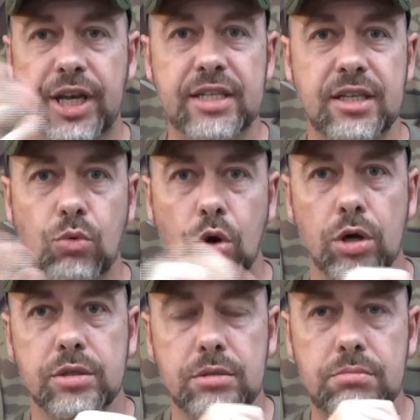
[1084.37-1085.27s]
Nixie
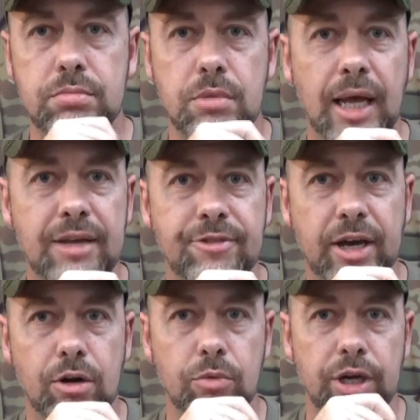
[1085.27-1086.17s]
Works Light
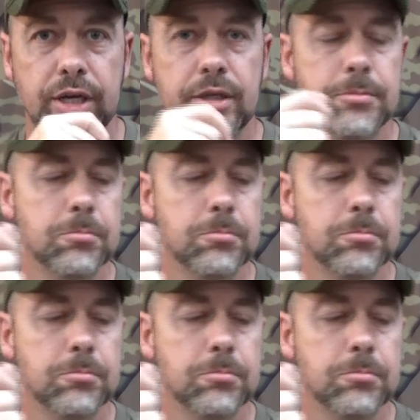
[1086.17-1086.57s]
Fighter rig,